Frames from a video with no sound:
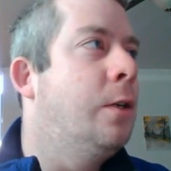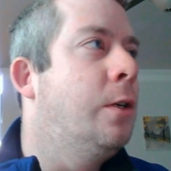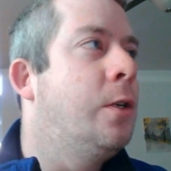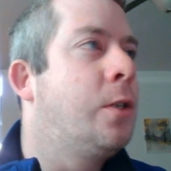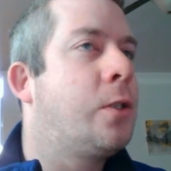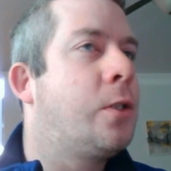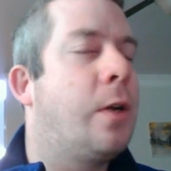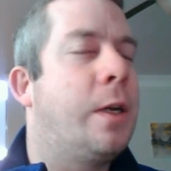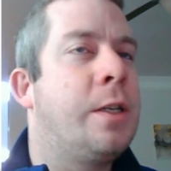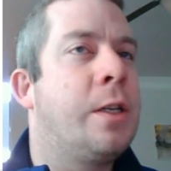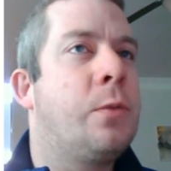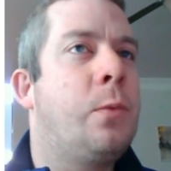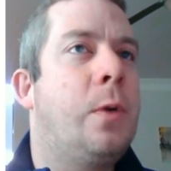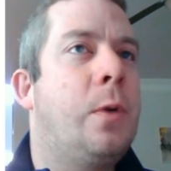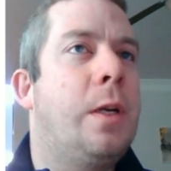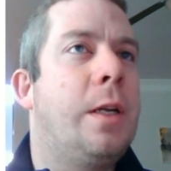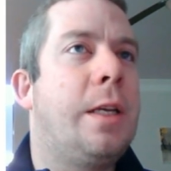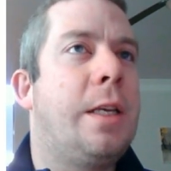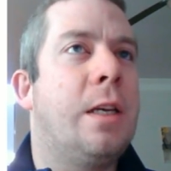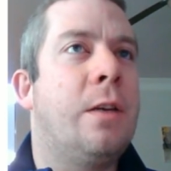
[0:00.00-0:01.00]
So I just want
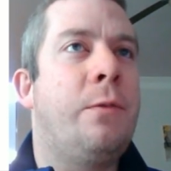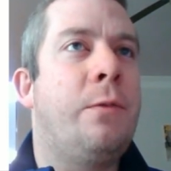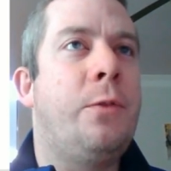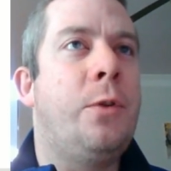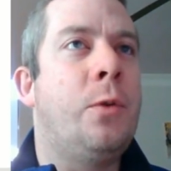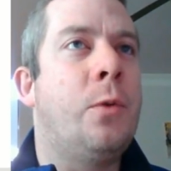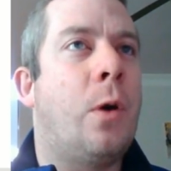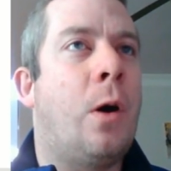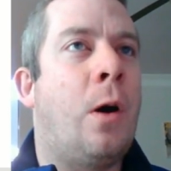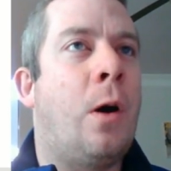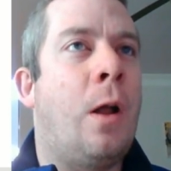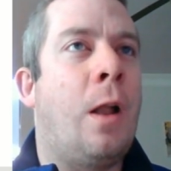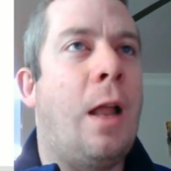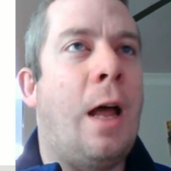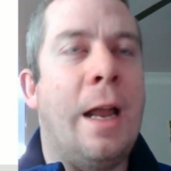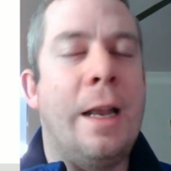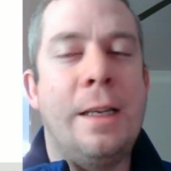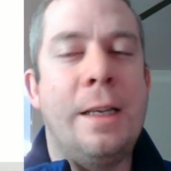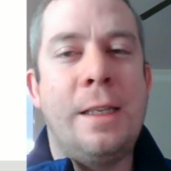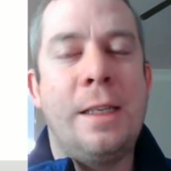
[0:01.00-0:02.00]
to give you all
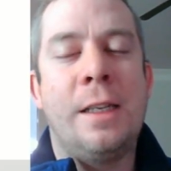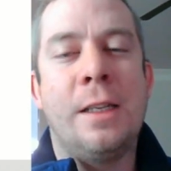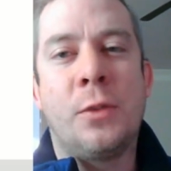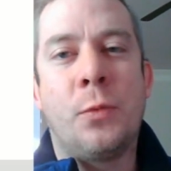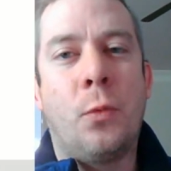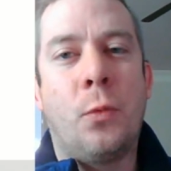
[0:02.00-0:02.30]
ideas